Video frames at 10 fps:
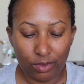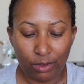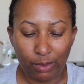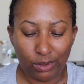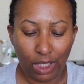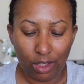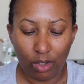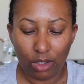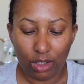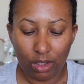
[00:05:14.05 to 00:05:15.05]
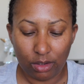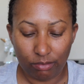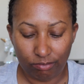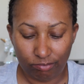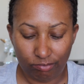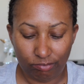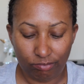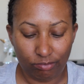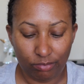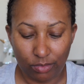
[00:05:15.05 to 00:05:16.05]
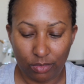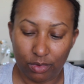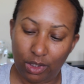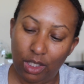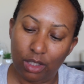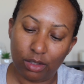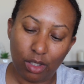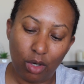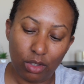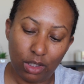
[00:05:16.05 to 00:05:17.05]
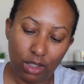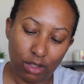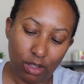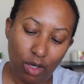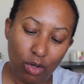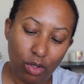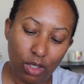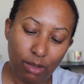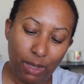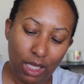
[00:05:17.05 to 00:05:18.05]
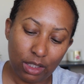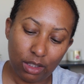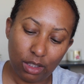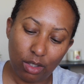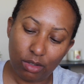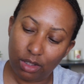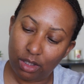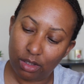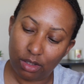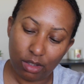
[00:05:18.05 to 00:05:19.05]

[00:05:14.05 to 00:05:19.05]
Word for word: Smells like coconut. Hence coconut, Coco Cabana, coconut.